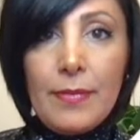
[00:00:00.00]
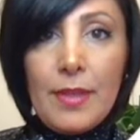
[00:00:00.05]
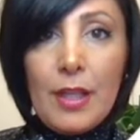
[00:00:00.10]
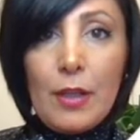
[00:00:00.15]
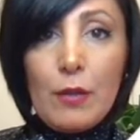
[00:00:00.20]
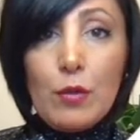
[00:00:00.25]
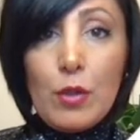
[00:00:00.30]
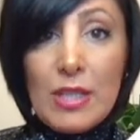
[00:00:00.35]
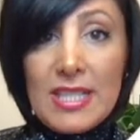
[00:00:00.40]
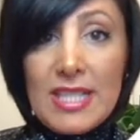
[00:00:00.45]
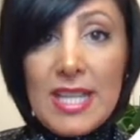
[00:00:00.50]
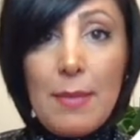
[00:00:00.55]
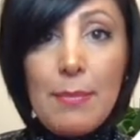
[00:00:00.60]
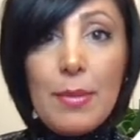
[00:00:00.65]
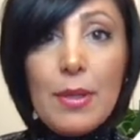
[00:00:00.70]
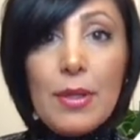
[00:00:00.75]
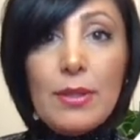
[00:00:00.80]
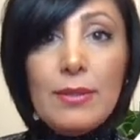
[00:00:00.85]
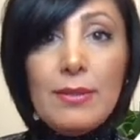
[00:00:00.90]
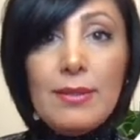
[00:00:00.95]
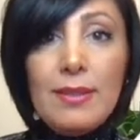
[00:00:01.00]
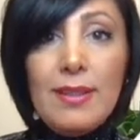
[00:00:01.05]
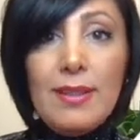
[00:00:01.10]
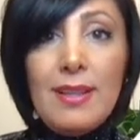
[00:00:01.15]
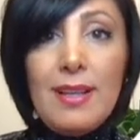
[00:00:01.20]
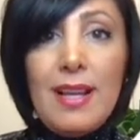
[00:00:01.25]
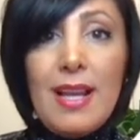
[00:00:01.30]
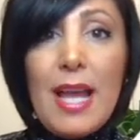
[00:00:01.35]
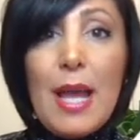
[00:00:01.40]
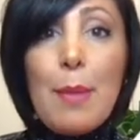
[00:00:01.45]
For example,
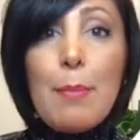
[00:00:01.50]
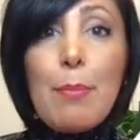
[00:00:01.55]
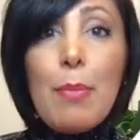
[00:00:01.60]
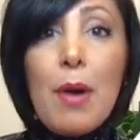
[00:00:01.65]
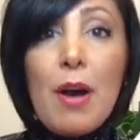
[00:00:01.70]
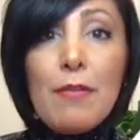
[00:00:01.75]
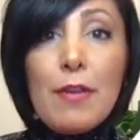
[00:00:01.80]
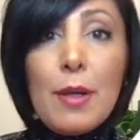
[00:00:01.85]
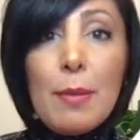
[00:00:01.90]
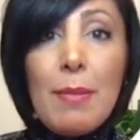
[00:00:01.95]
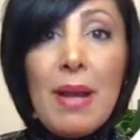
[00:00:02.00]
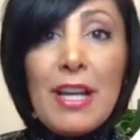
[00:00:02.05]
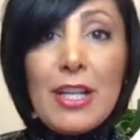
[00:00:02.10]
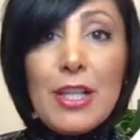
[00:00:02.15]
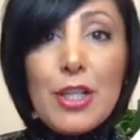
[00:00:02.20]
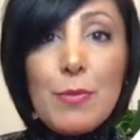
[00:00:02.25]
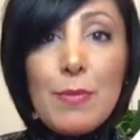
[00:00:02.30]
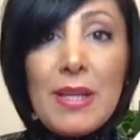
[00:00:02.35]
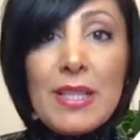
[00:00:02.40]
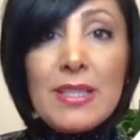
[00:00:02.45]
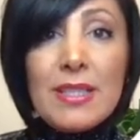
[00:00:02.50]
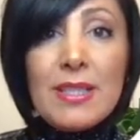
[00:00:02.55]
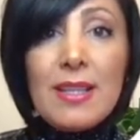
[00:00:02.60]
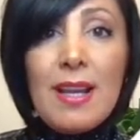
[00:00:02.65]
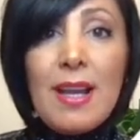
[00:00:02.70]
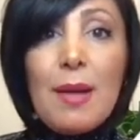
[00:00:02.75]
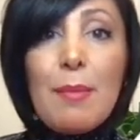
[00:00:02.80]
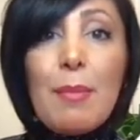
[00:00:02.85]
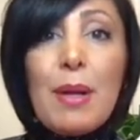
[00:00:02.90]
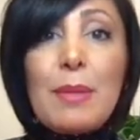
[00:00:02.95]
a buffer management
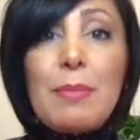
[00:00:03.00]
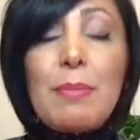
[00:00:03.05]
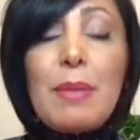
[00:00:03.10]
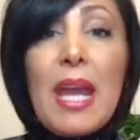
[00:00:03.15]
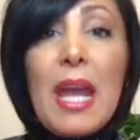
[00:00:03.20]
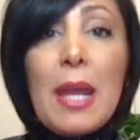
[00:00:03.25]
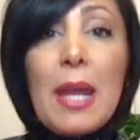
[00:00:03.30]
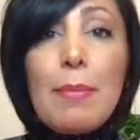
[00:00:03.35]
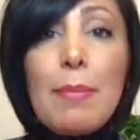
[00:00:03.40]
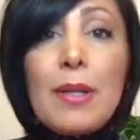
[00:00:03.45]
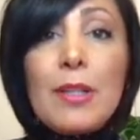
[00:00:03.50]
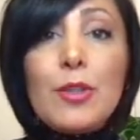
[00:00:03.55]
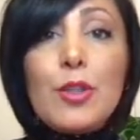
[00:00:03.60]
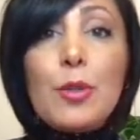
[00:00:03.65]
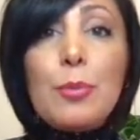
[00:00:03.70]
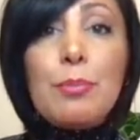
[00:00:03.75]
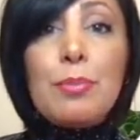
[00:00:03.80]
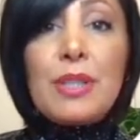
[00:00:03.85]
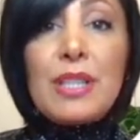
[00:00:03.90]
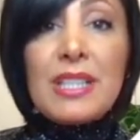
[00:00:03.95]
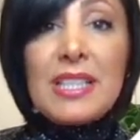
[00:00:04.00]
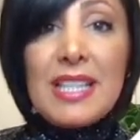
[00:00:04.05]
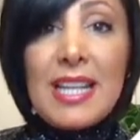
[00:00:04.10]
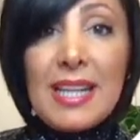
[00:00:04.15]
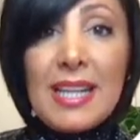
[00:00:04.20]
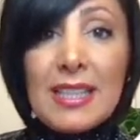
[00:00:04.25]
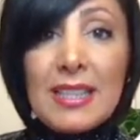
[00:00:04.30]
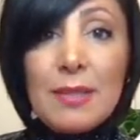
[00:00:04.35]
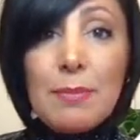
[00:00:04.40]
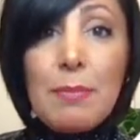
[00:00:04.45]
might be able to
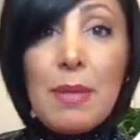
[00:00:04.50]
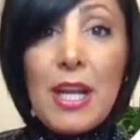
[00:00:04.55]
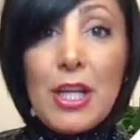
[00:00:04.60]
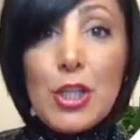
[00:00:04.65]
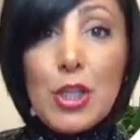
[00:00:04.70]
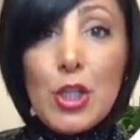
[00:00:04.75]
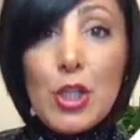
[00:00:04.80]
predict page